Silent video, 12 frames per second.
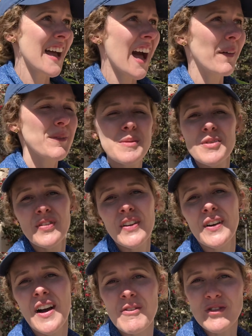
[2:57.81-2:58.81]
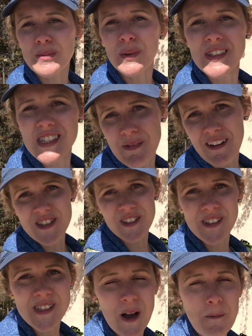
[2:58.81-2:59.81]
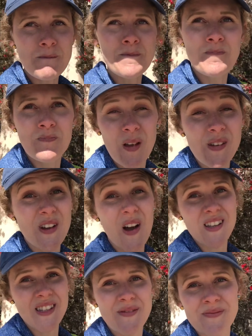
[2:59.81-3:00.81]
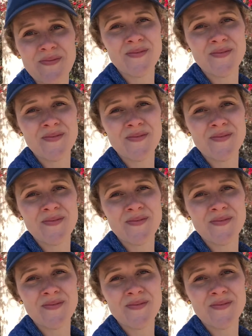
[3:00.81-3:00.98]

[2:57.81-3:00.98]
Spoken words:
help them to feel comfortable and special. So it was awesome.